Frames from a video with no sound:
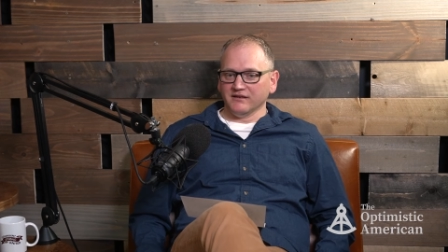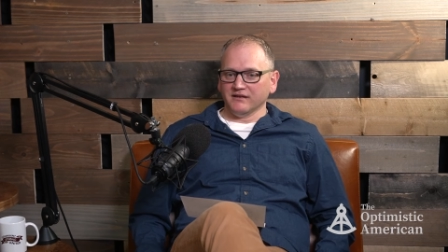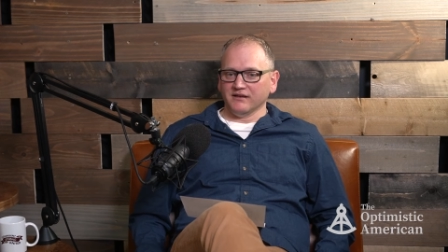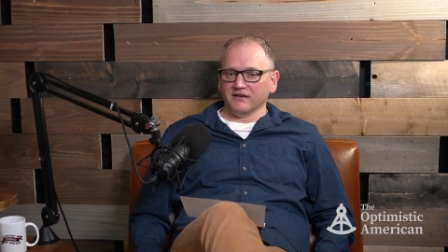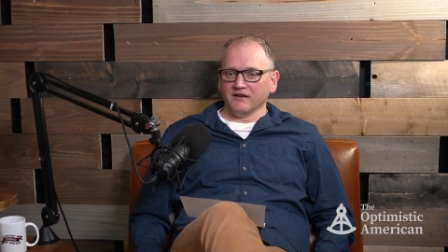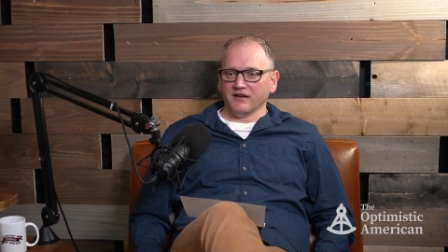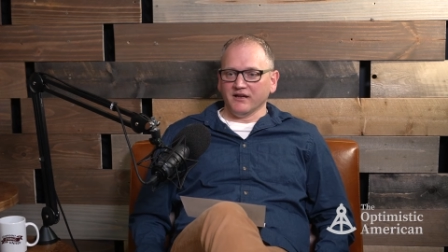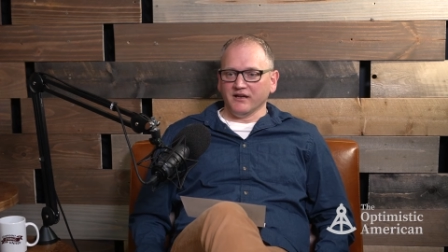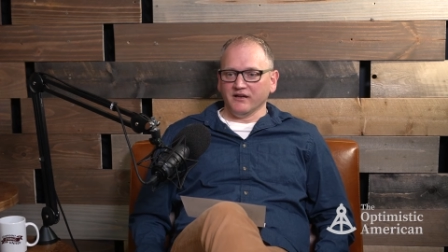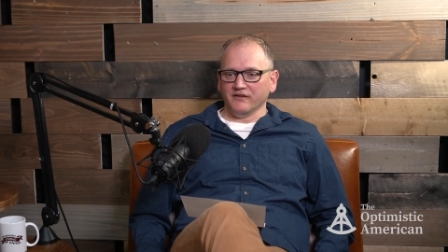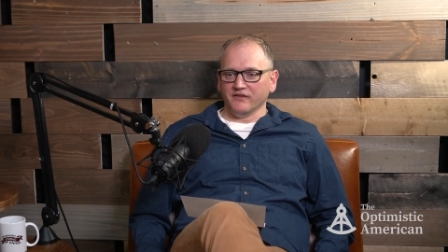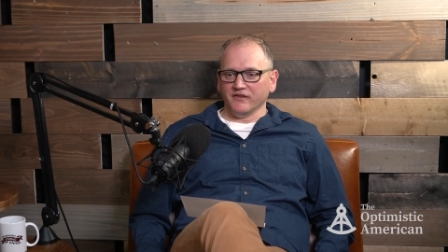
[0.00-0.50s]

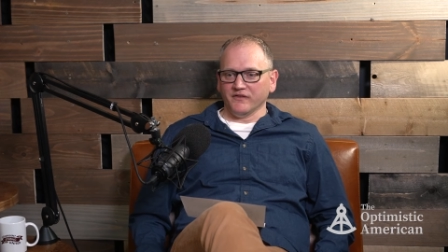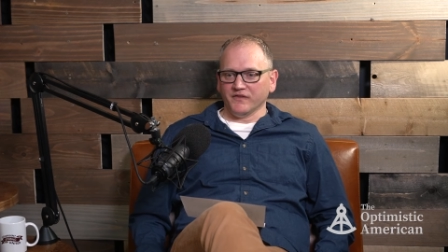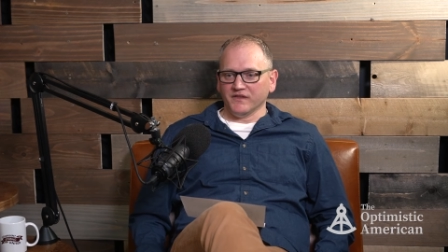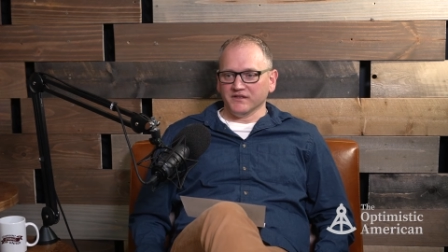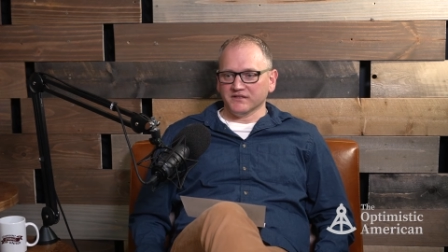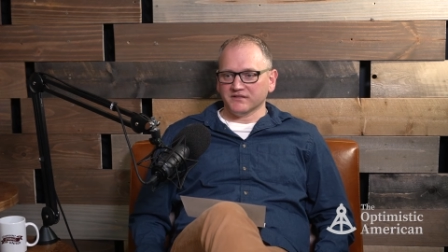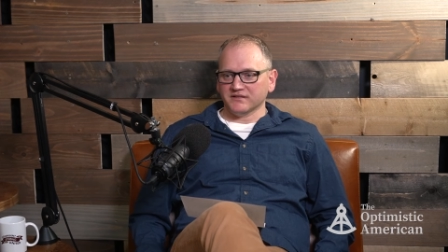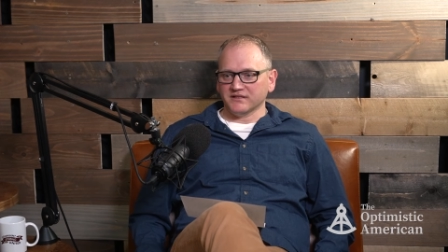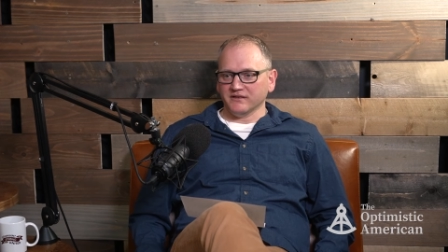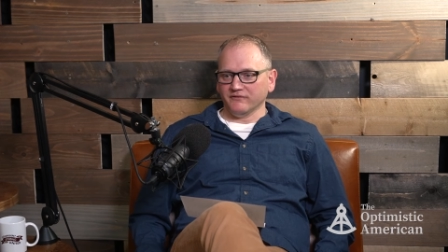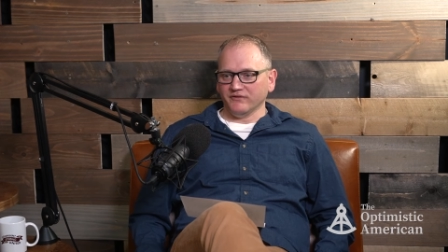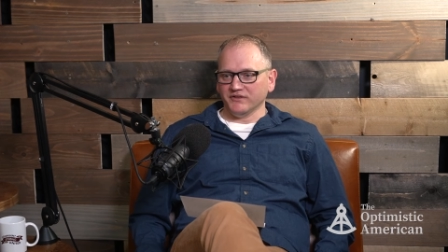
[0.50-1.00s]
uh, that this
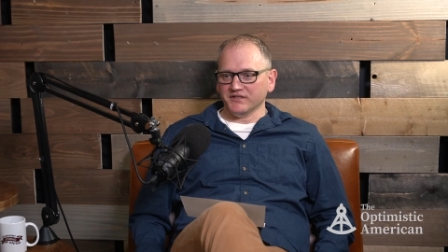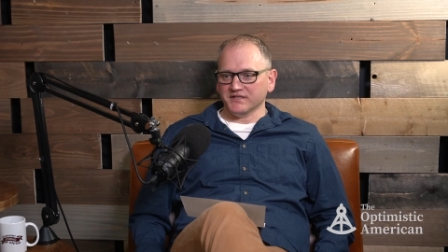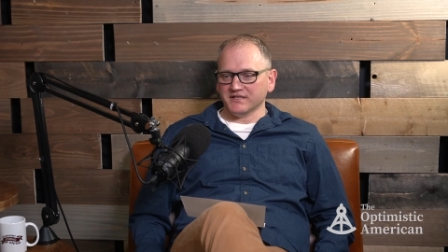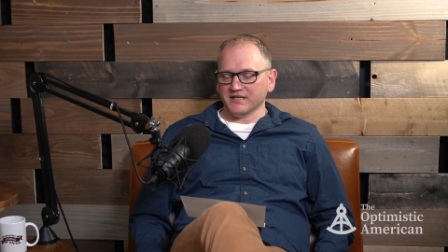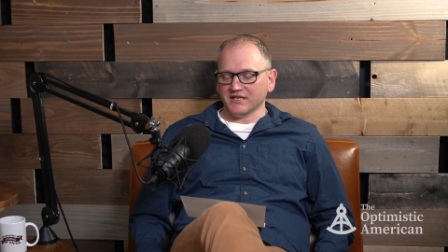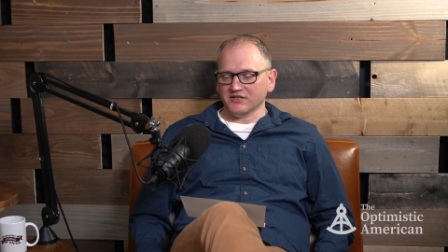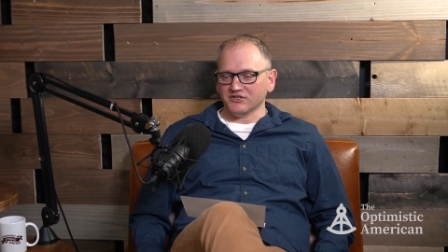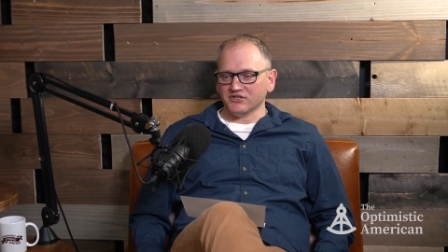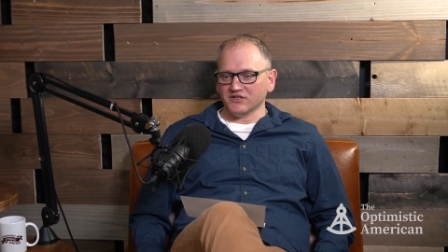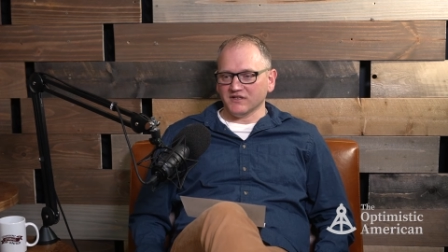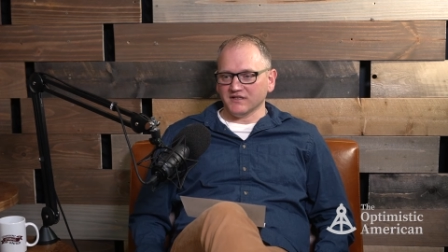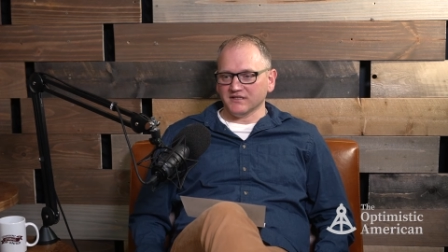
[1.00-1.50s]

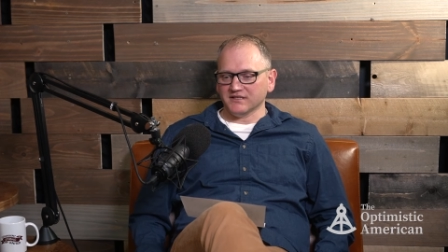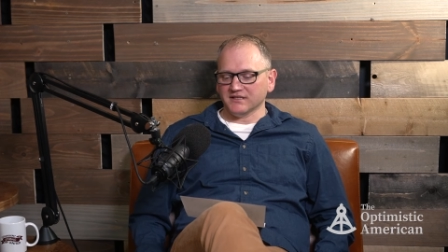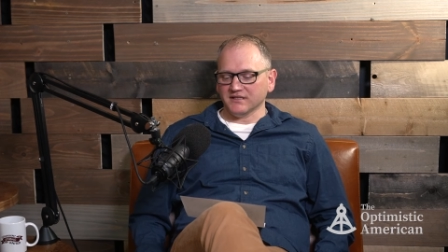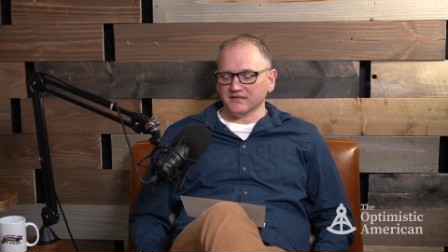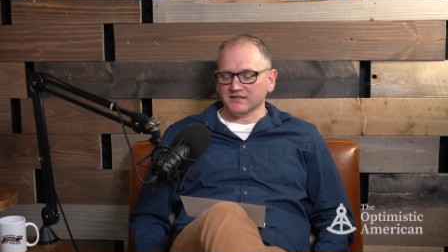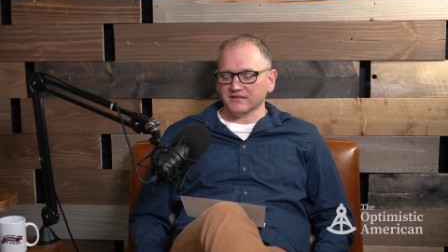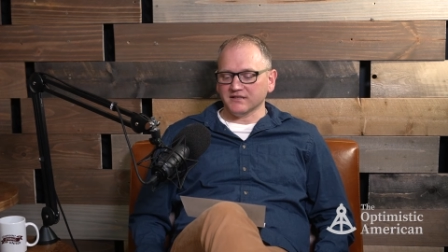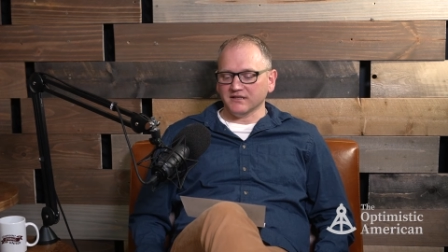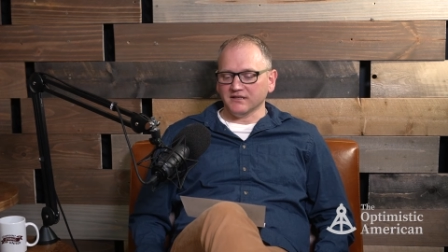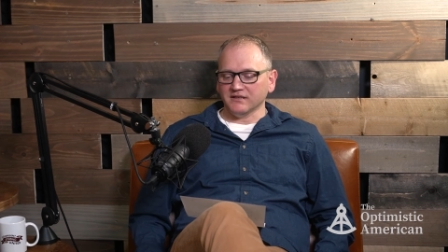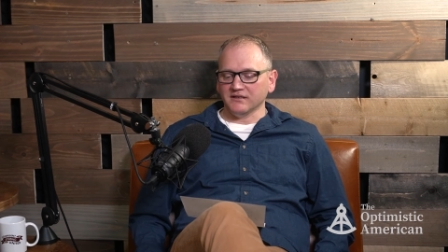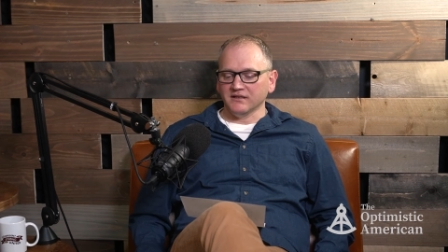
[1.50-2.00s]
civilization
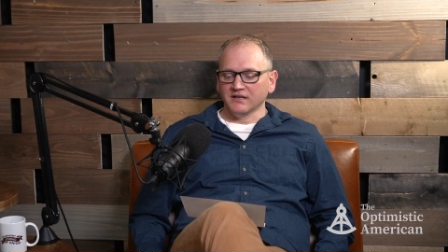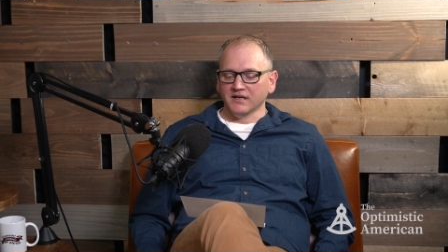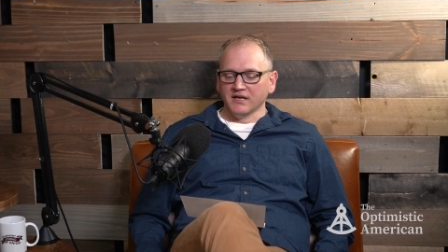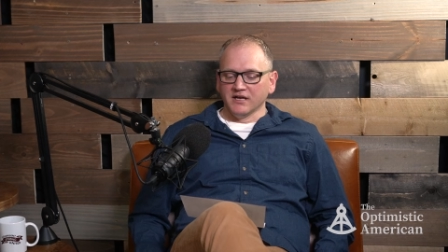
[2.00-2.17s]
existed,